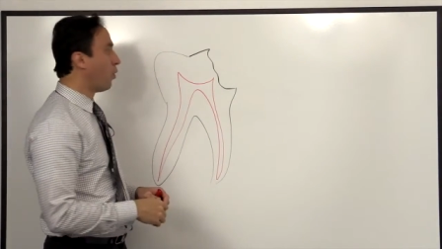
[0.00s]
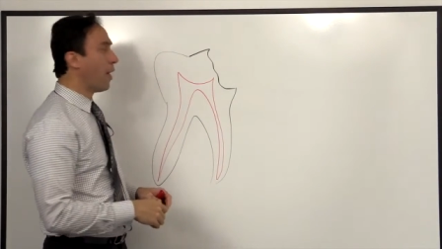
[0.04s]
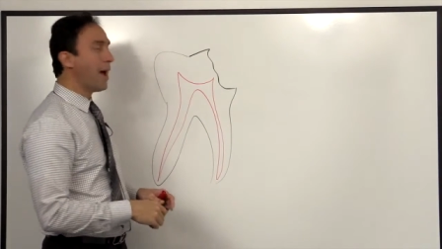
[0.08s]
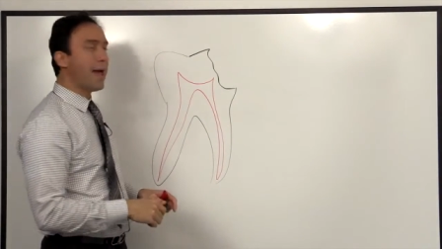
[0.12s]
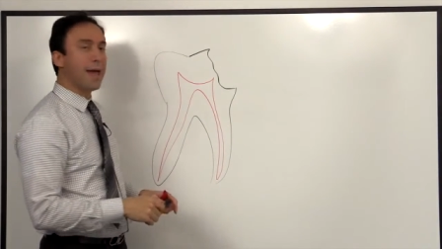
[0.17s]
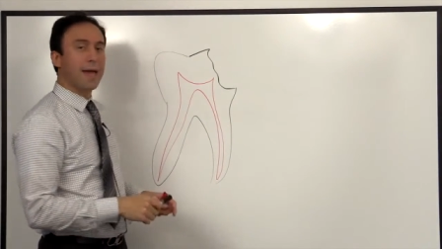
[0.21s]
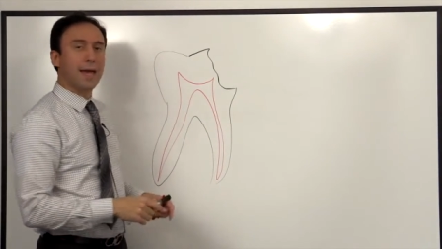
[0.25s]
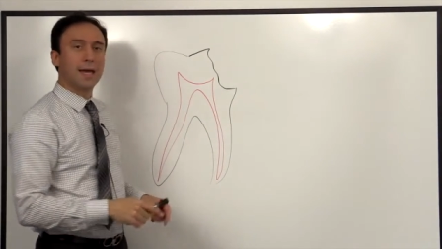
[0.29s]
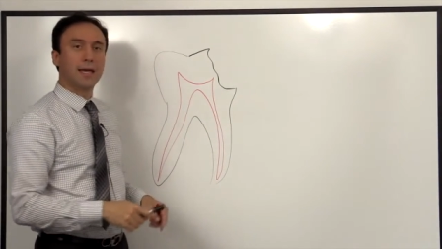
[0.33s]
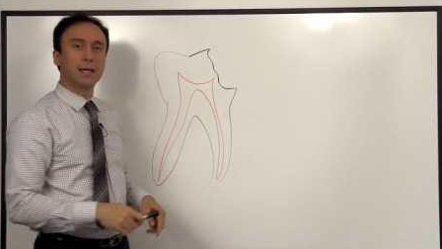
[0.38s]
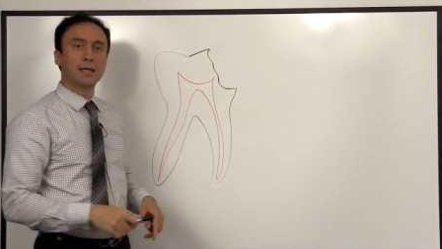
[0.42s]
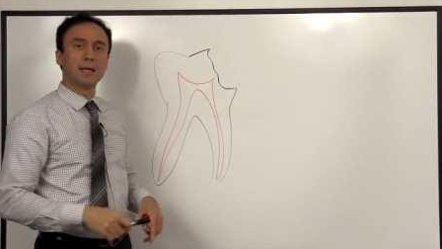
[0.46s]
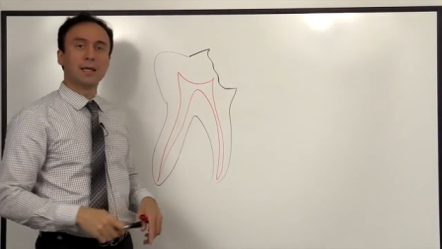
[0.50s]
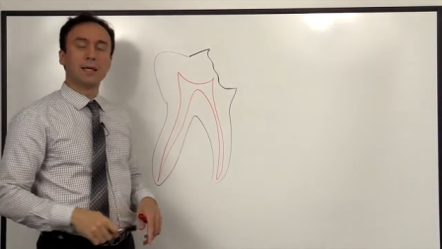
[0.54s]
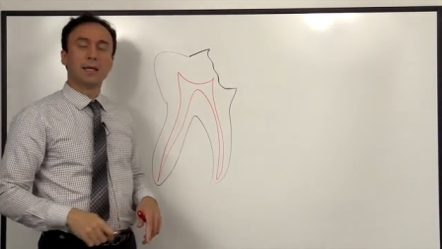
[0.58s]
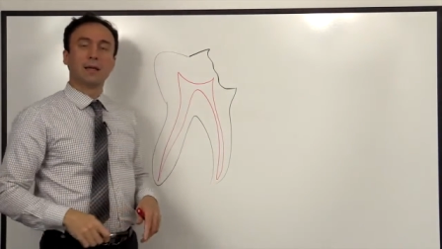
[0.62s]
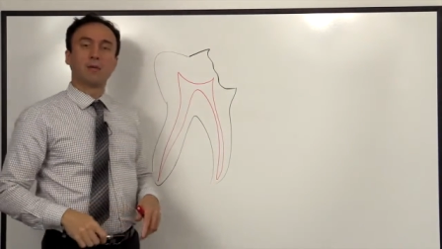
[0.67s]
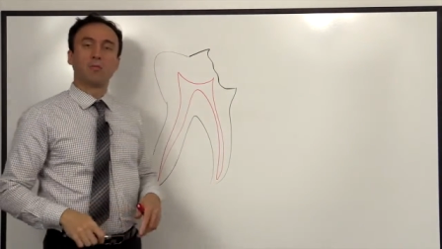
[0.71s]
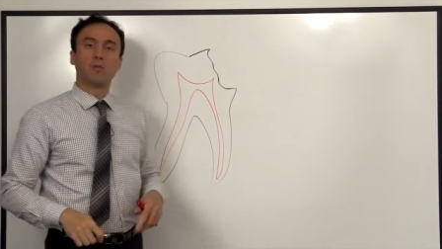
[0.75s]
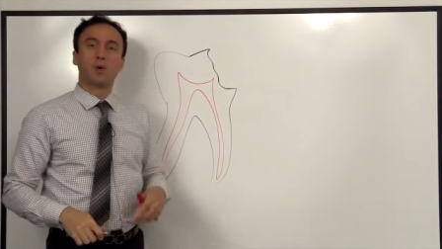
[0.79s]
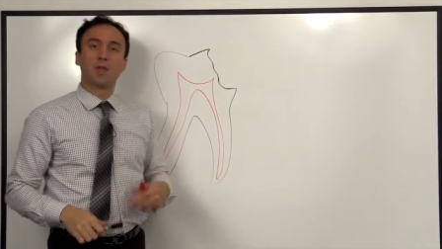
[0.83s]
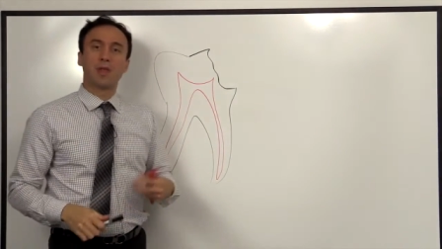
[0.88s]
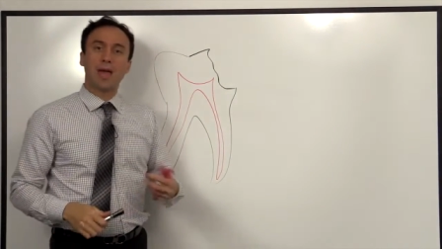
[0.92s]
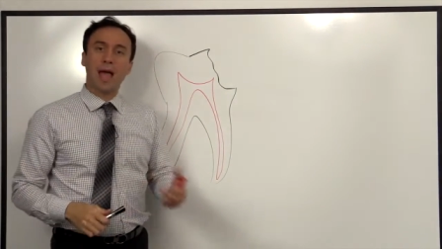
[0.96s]
way
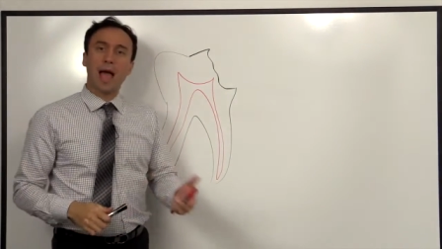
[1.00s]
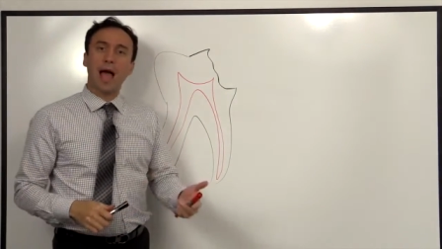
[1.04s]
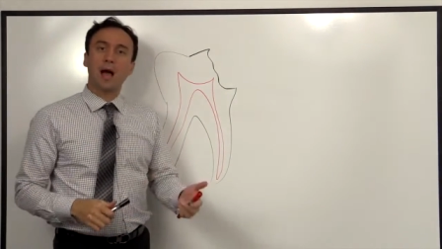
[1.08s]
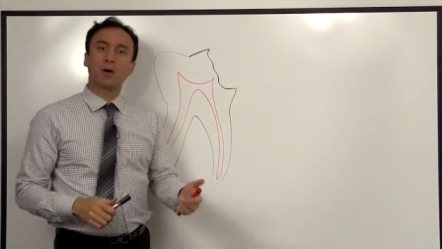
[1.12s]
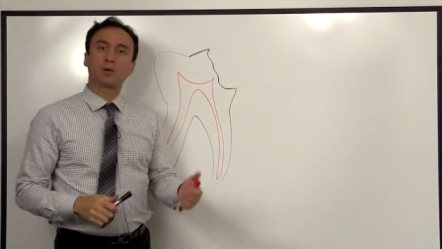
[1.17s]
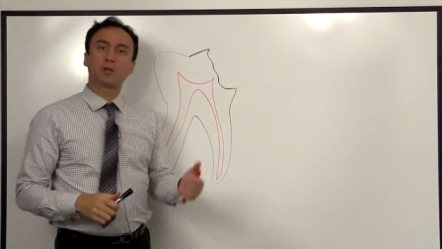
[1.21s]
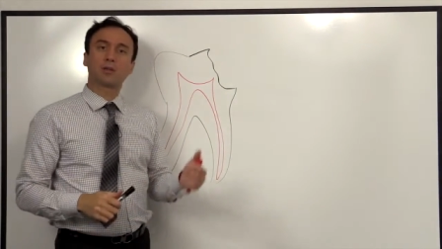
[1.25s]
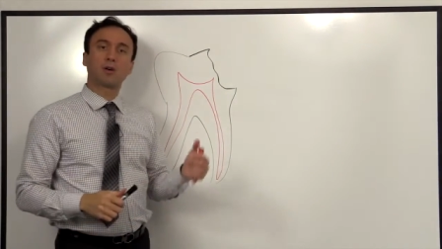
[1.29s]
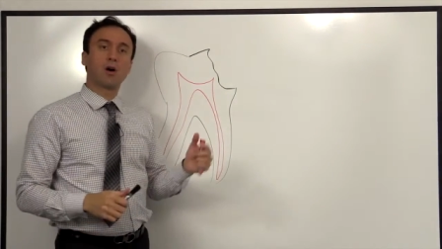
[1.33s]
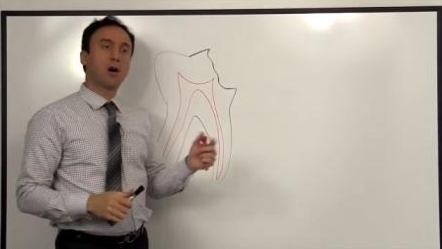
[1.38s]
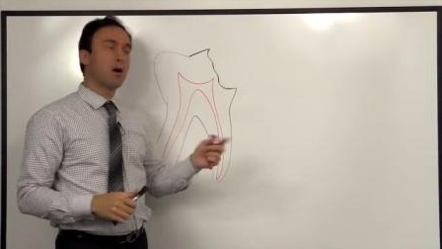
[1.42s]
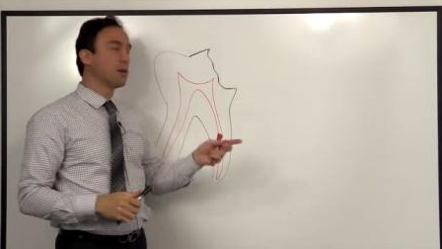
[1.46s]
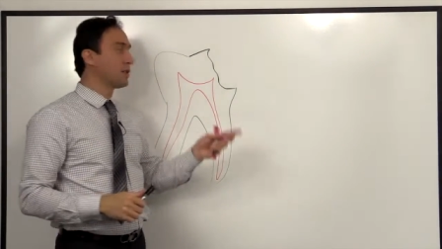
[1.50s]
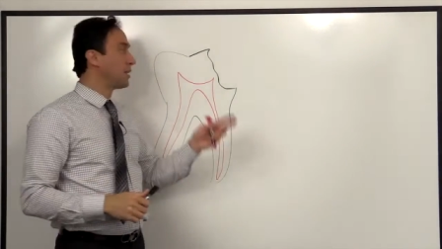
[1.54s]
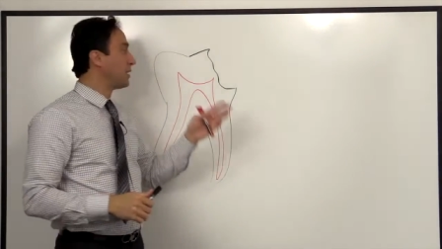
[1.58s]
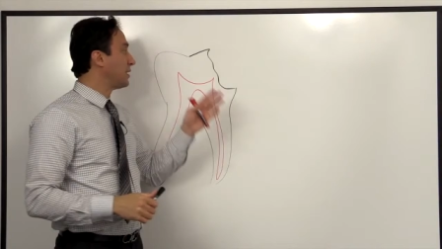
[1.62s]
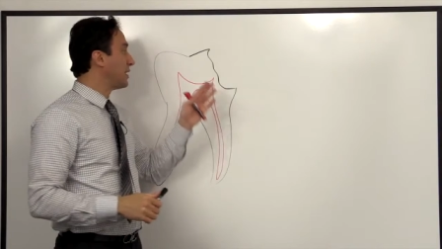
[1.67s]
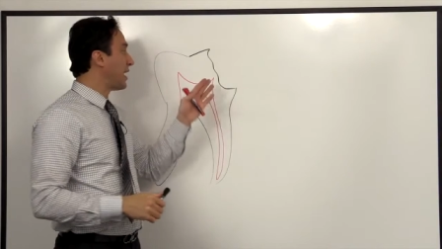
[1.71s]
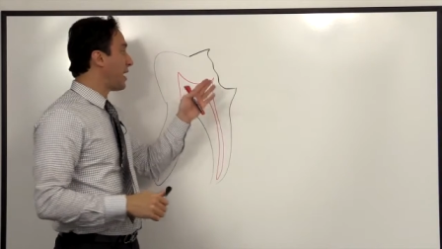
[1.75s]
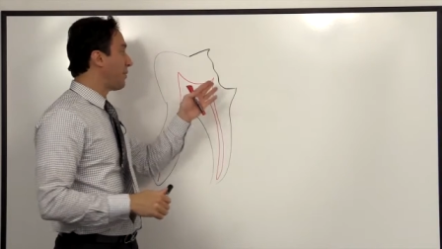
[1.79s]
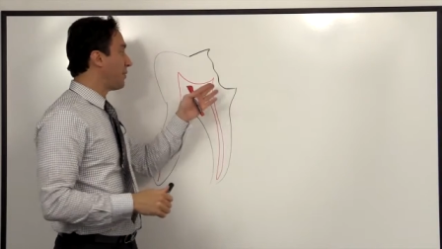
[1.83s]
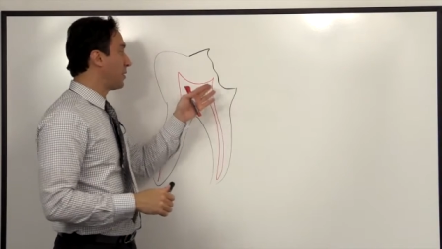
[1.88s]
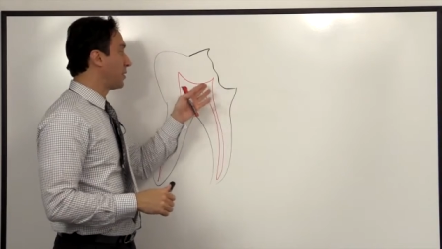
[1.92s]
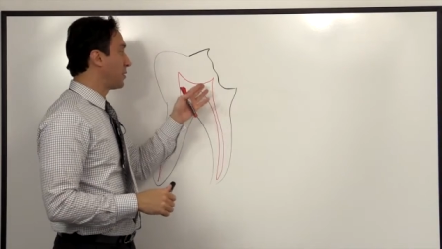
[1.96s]
without causing
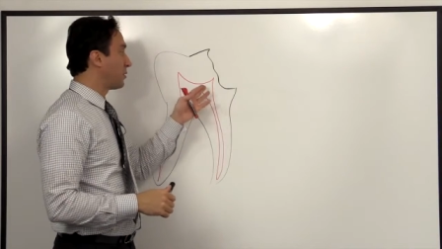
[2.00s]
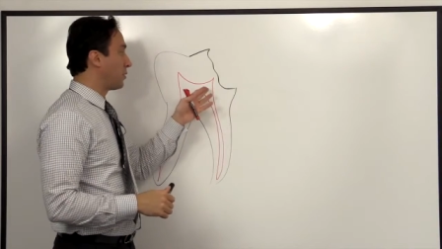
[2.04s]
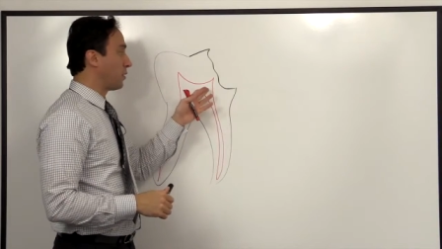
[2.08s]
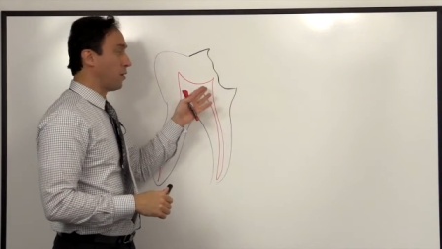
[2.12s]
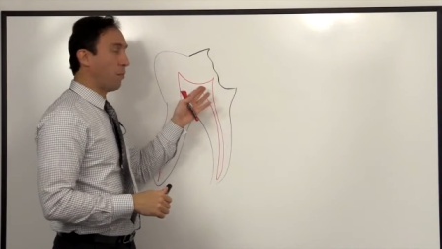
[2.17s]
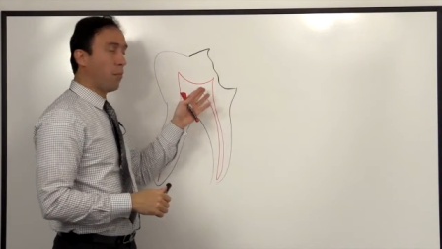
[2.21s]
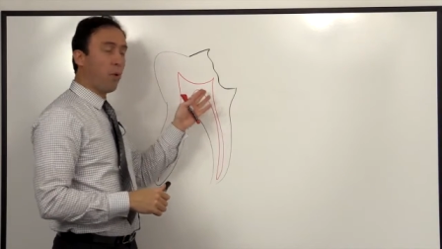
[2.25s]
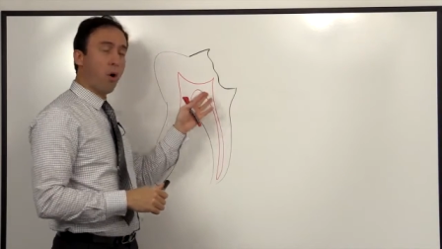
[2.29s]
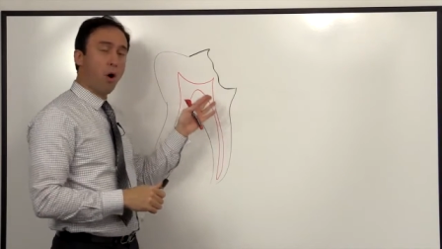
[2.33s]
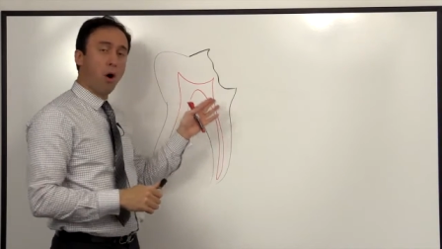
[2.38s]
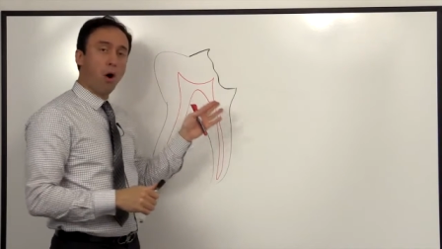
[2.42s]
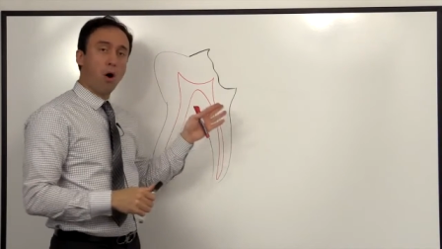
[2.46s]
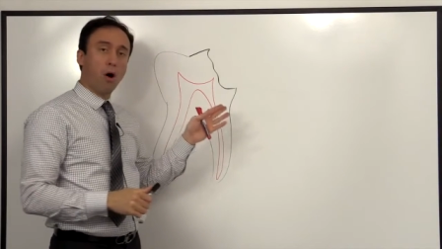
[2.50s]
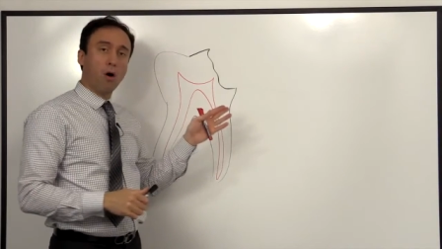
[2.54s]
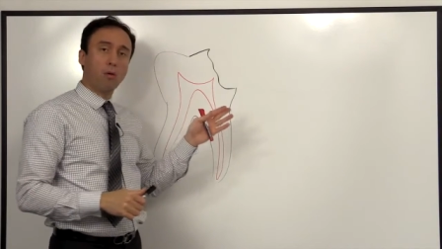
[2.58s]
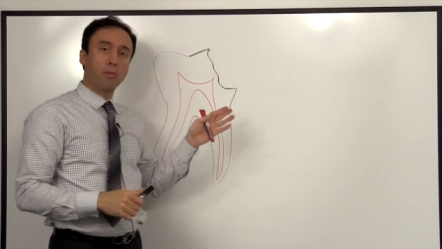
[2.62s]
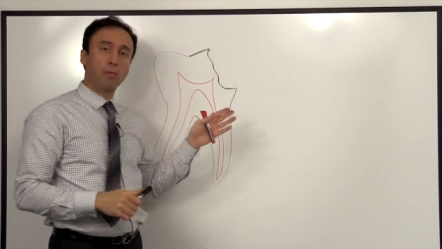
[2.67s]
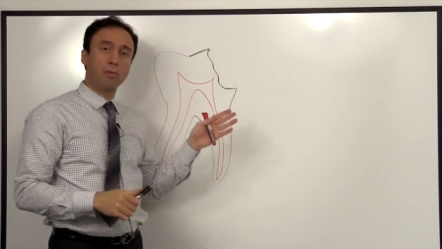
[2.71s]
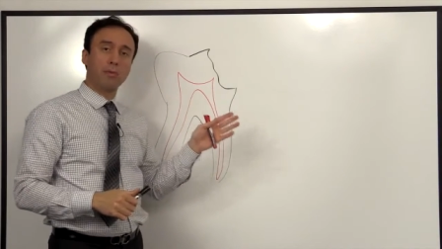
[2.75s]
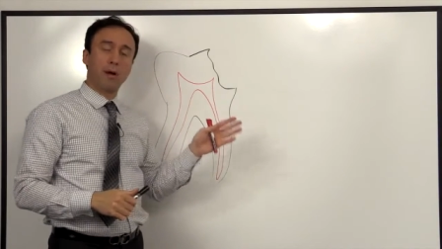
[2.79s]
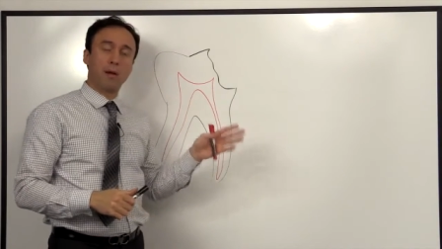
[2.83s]
damage to the pulp.